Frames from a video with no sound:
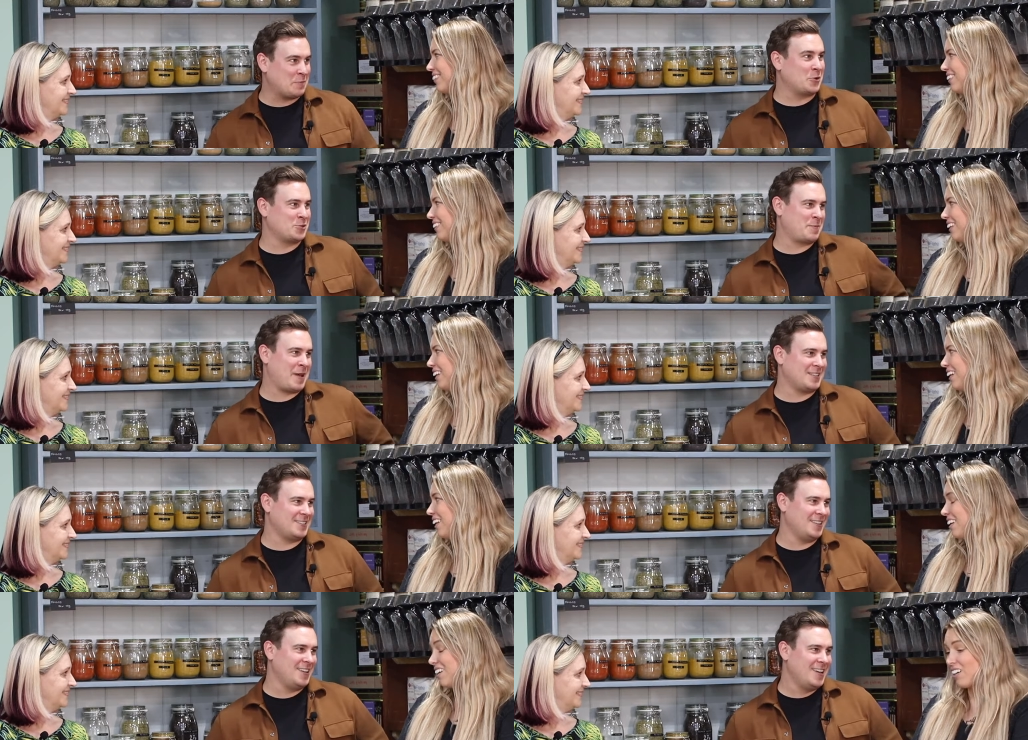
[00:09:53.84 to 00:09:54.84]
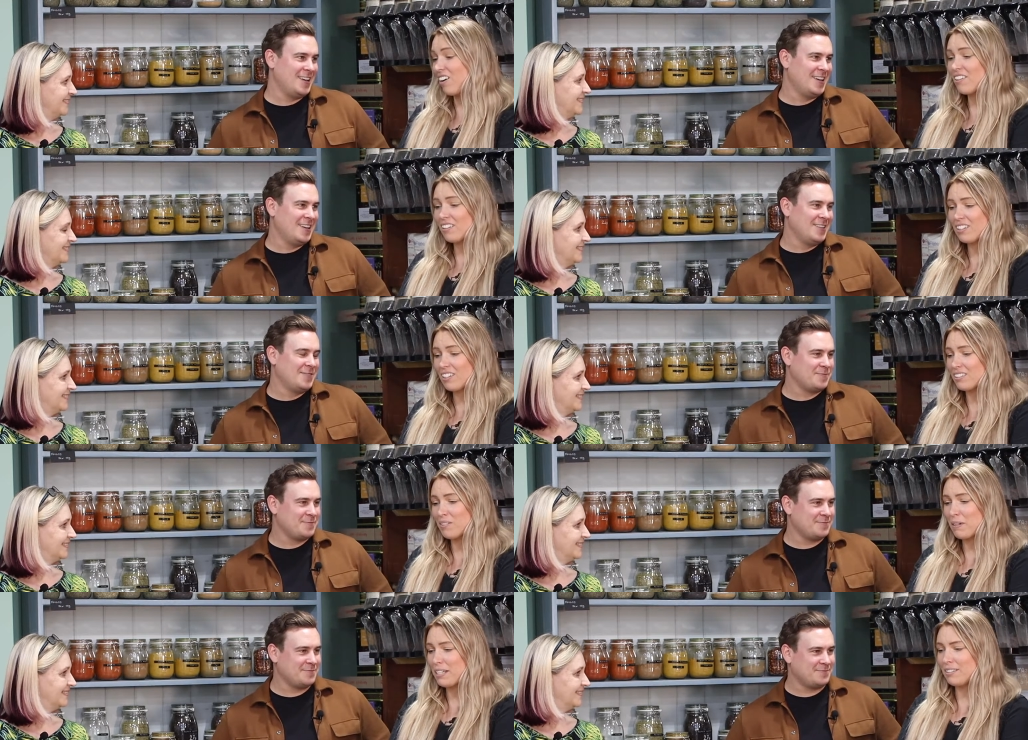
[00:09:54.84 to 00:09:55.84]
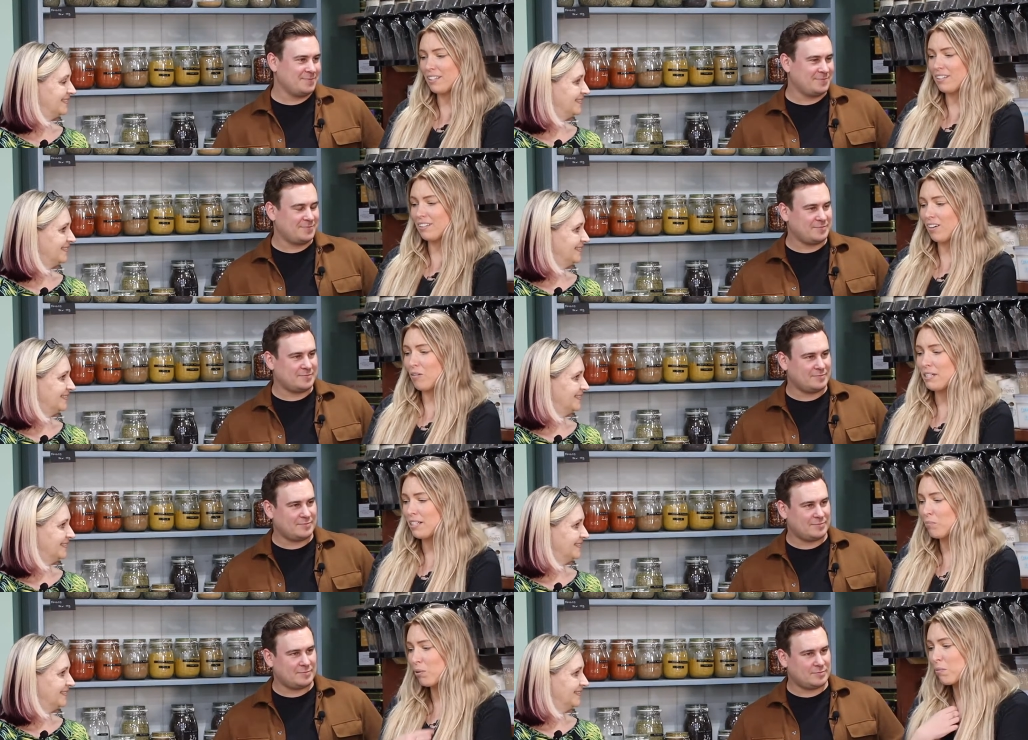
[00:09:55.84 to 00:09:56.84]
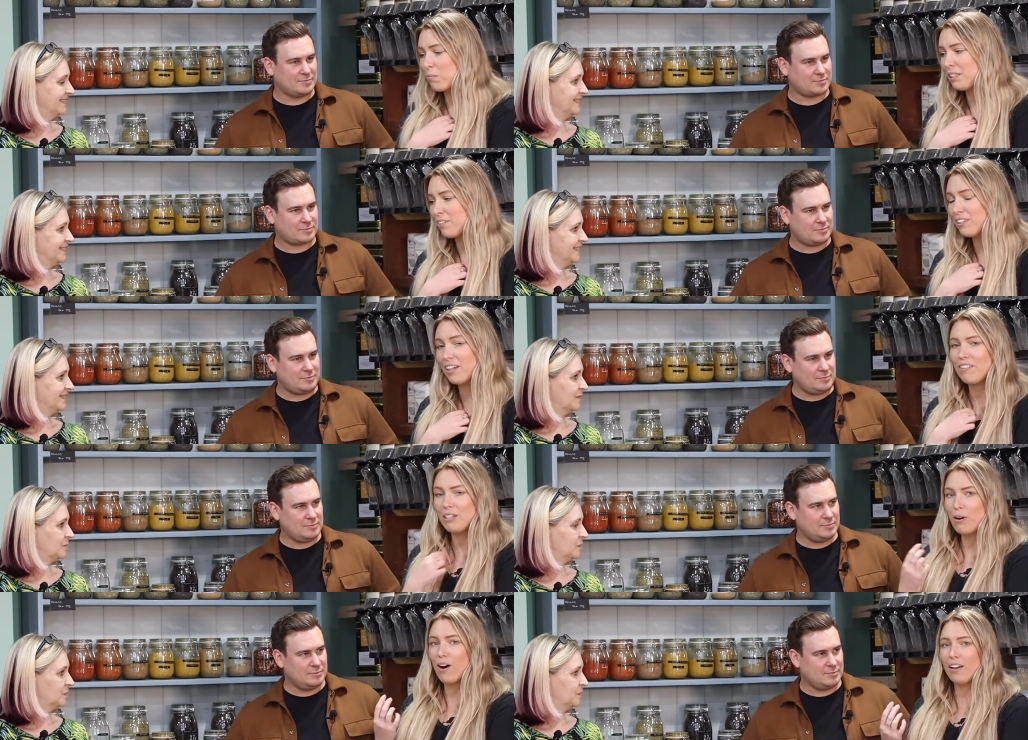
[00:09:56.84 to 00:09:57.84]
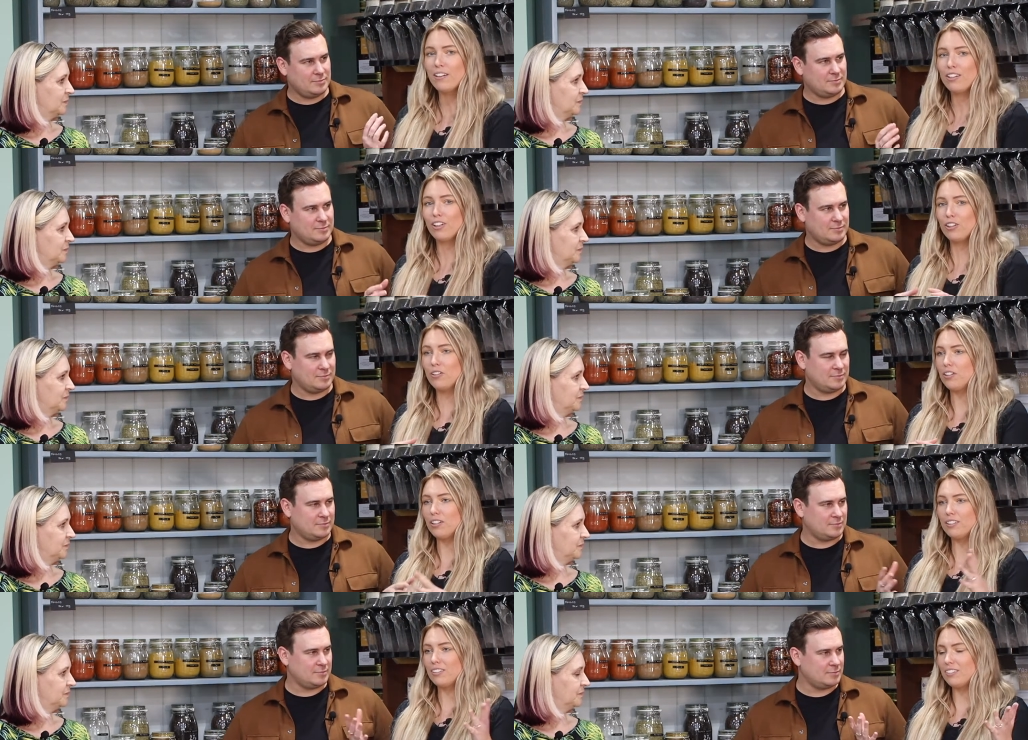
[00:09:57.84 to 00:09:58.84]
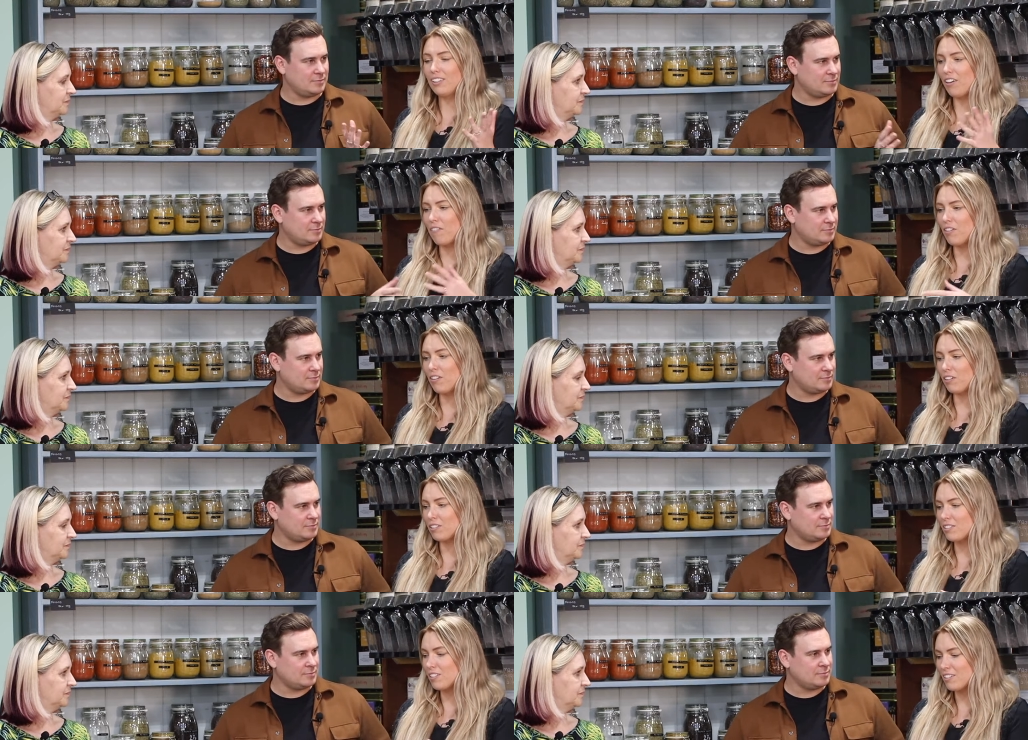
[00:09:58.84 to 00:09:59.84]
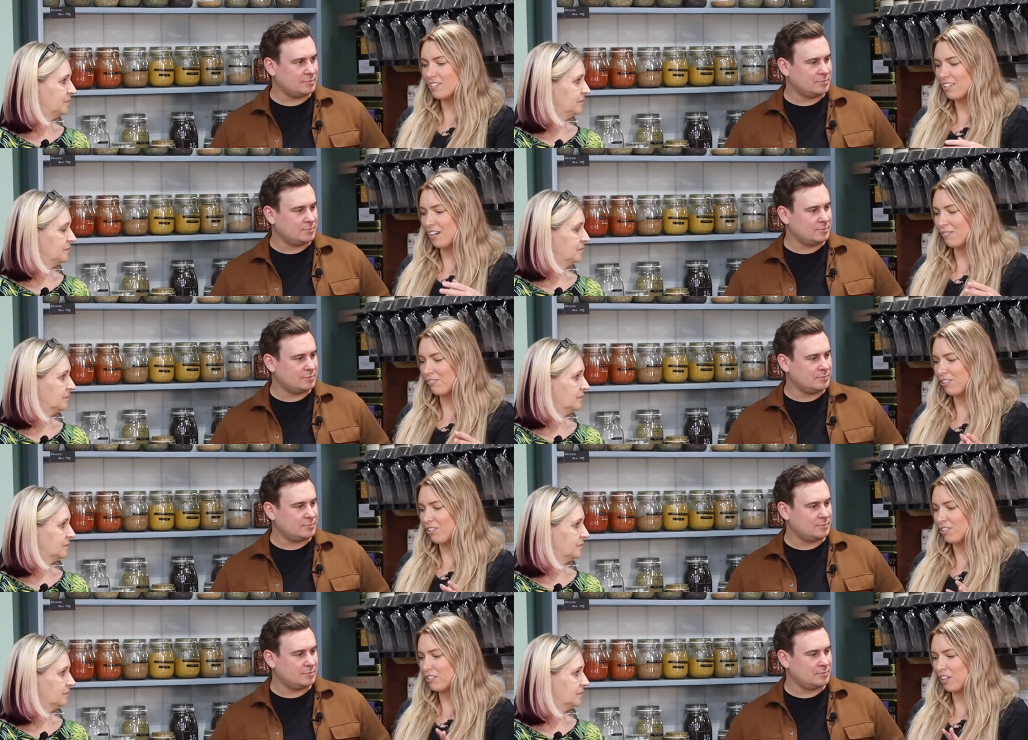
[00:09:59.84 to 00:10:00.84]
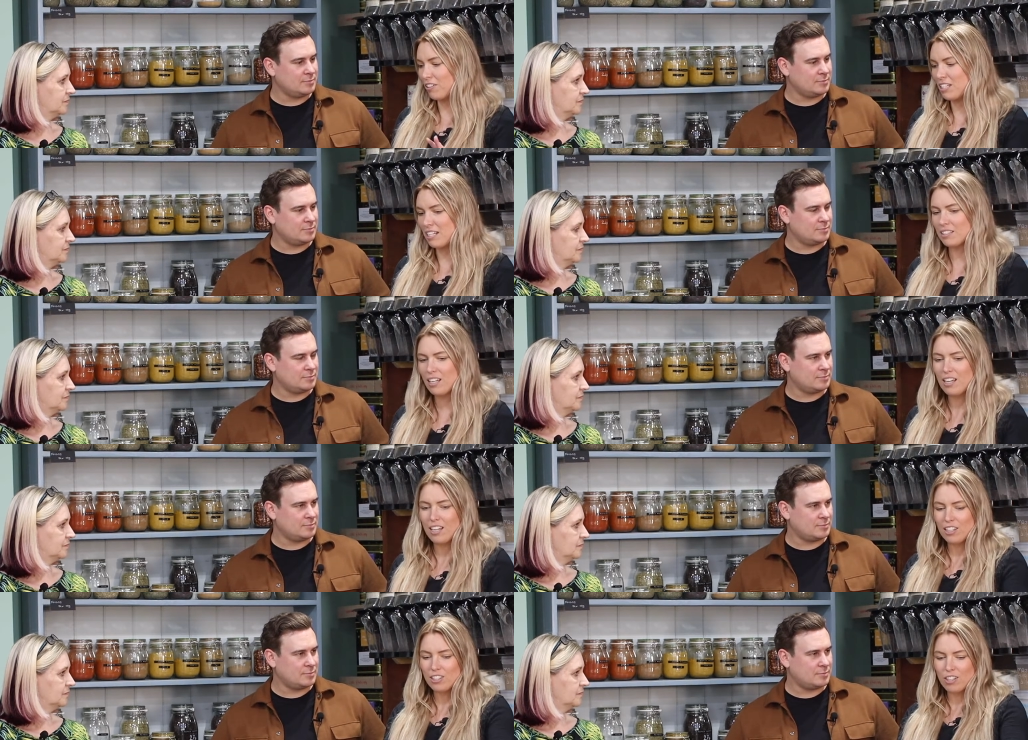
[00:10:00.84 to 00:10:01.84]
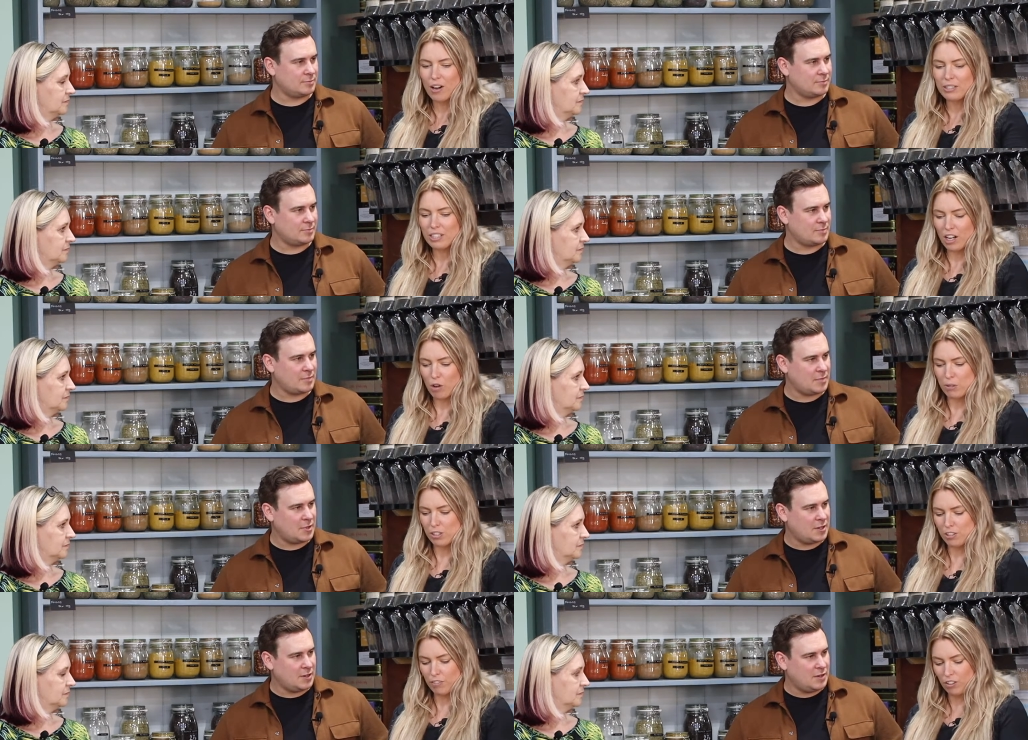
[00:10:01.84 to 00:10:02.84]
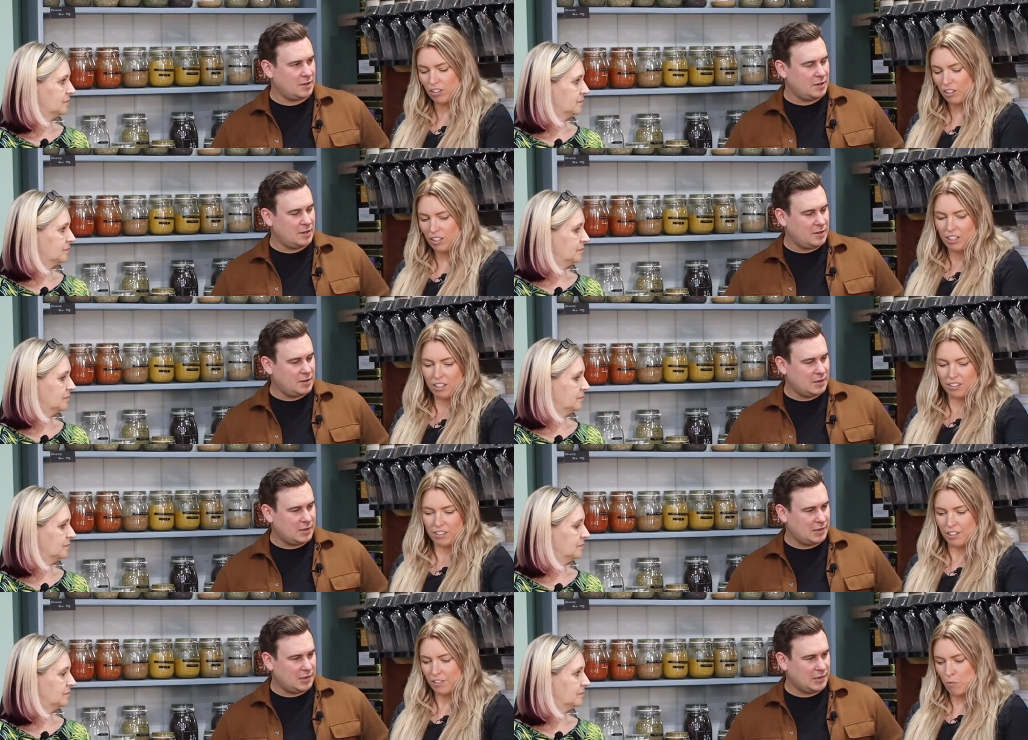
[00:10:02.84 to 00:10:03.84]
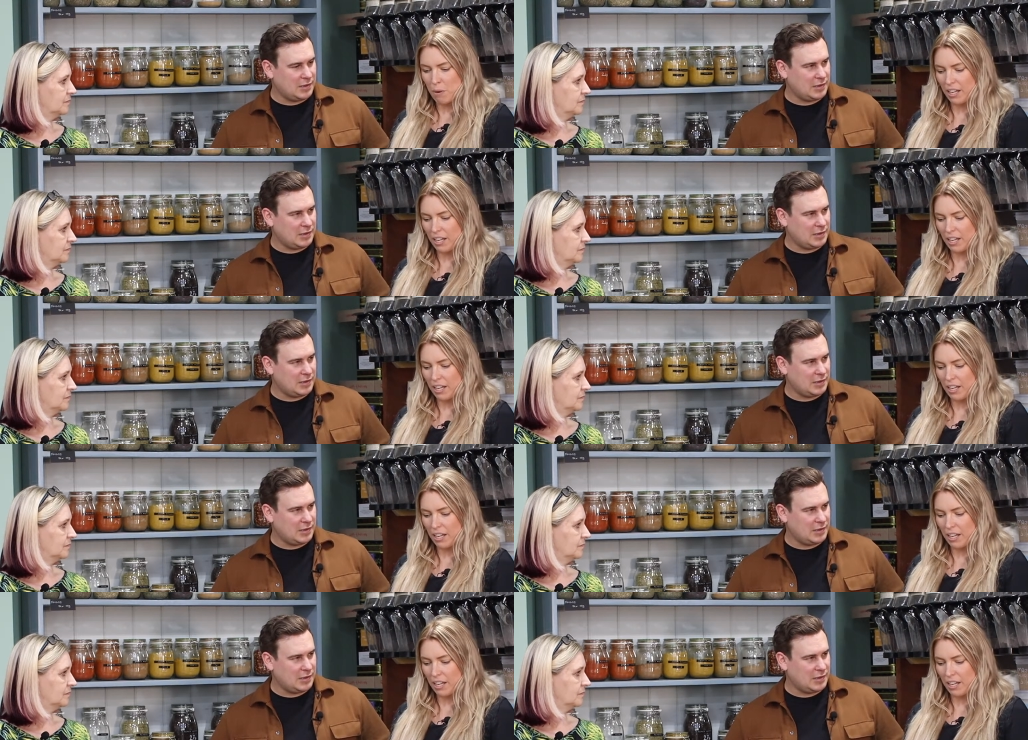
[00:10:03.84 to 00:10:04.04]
Speaker 1: one portion of pasta.
Speaker 2: I think it's amazing. I mean, I'm probably not the only one who, over the last however long, has noticed you go in your cupboard and you've got a third of a